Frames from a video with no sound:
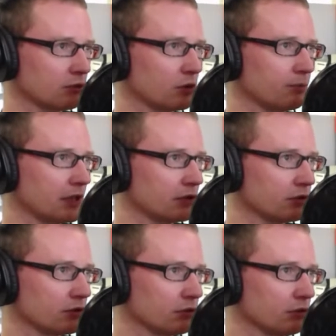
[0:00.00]
will be
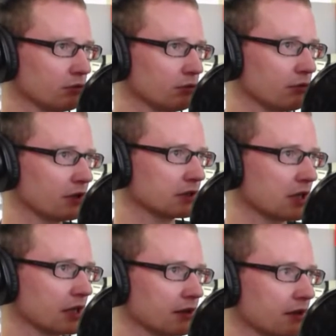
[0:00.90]
to things
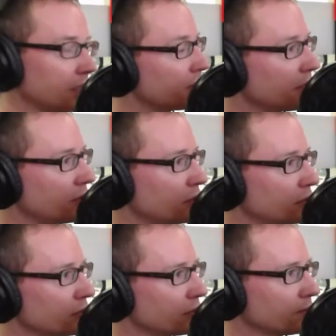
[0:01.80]
like the internet
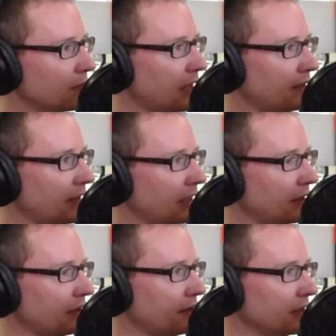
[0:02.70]
users and
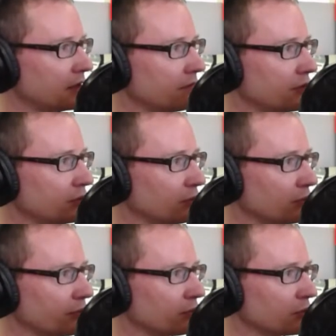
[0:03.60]
then the
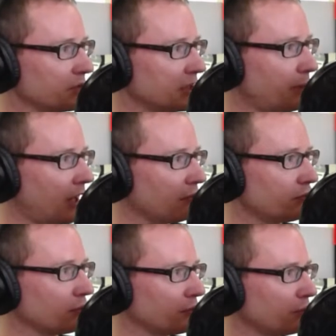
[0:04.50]
individual social media
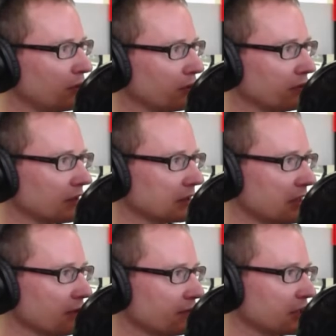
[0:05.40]
platforms. So we look at things
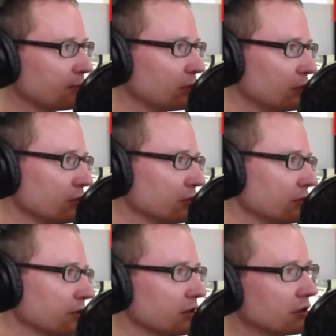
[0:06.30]
like Facebook
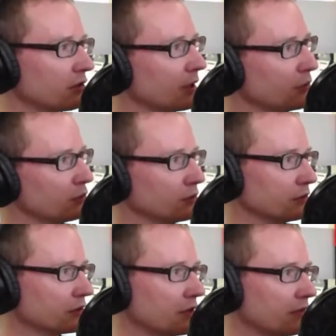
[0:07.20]
users, Instagram
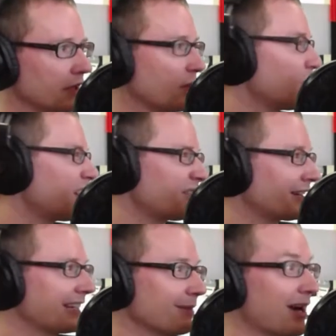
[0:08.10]
users, stuff like that, whatever I
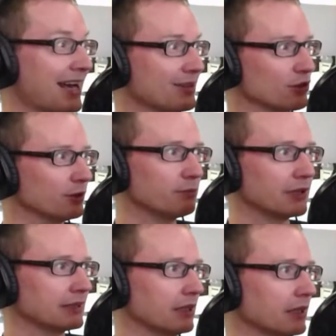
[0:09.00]
can get my hands on,
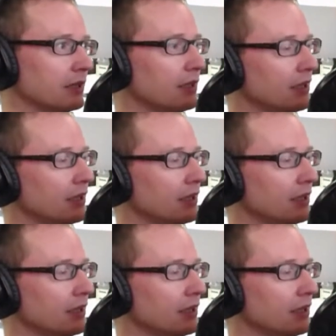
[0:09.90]
basically.